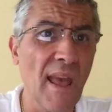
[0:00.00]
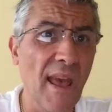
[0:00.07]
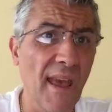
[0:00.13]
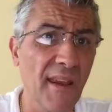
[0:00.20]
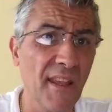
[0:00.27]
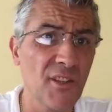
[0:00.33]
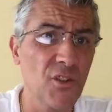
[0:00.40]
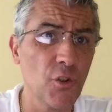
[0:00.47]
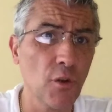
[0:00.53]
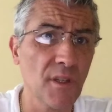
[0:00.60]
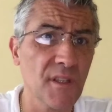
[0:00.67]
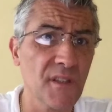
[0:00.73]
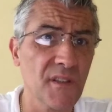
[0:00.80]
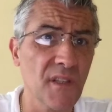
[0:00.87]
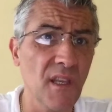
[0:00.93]
And as you
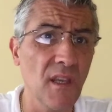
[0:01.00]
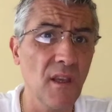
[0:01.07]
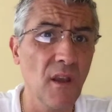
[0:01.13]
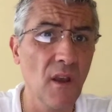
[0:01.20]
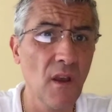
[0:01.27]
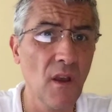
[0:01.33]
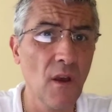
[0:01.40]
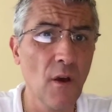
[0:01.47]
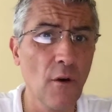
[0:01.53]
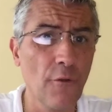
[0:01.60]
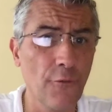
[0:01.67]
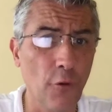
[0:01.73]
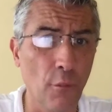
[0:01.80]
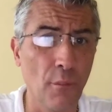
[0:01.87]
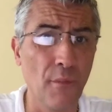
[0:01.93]
can see
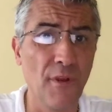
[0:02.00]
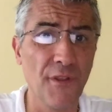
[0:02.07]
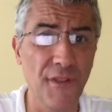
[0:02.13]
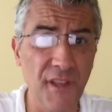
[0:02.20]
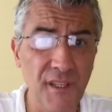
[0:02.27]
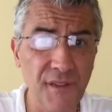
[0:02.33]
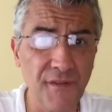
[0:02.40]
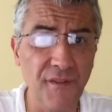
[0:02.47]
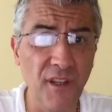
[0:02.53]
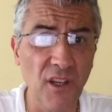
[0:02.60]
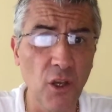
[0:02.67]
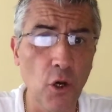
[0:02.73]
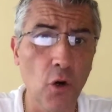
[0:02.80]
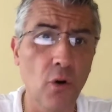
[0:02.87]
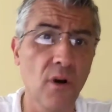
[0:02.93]
from this
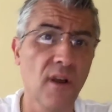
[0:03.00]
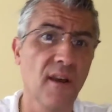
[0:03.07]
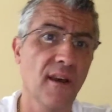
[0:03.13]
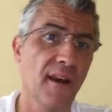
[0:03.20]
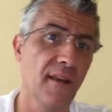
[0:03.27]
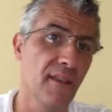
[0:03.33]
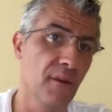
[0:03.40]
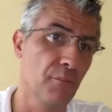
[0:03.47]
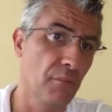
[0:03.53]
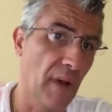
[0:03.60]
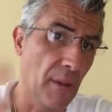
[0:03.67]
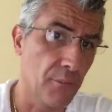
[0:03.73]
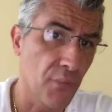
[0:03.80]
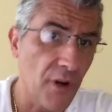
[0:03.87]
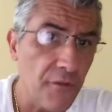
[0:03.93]
video and my
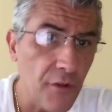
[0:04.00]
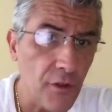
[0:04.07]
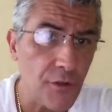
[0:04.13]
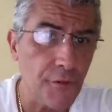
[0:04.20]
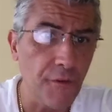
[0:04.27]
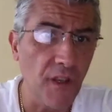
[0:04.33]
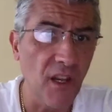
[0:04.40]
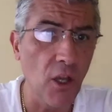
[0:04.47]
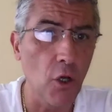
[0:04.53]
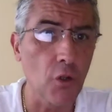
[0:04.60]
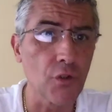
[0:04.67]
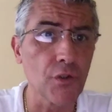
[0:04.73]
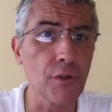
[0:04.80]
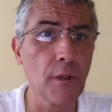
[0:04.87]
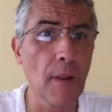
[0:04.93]
previous
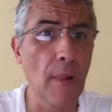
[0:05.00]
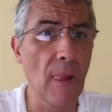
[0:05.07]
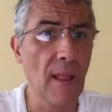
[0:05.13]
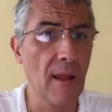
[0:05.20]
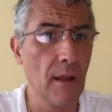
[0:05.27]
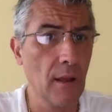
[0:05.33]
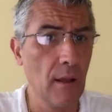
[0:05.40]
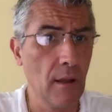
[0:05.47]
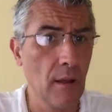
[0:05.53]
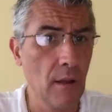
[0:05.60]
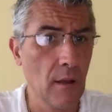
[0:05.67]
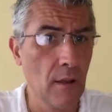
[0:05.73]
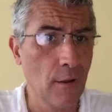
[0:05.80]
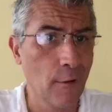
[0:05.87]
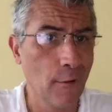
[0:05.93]
videos,
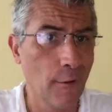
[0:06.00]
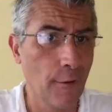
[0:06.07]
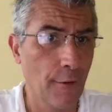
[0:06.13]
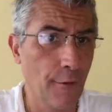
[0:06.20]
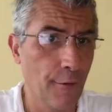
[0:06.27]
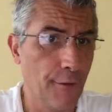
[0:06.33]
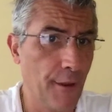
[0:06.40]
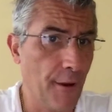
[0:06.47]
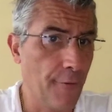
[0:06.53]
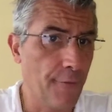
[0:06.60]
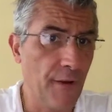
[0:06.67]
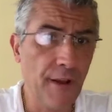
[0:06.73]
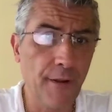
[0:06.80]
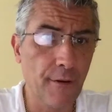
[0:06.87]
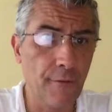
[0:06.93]
there are
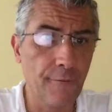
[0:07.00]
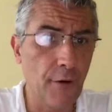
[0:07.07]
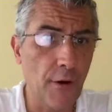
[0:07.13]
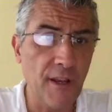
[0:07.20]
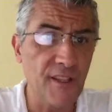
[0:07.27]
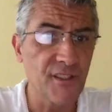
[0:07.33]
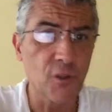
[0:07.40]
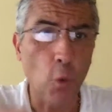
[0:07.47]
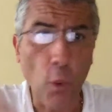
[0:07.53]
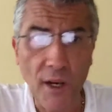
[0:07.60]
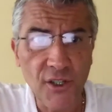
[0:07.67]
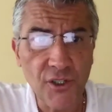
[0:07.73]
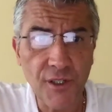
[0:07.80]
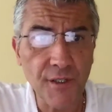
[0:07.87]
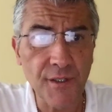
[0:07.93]
various
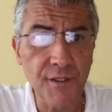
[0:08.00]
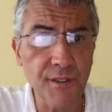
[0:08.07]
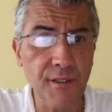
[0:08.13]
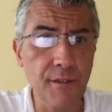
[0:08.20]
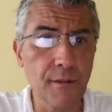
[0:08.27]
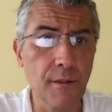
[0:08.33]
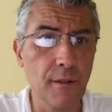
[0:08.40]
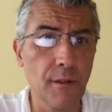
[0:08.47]
questions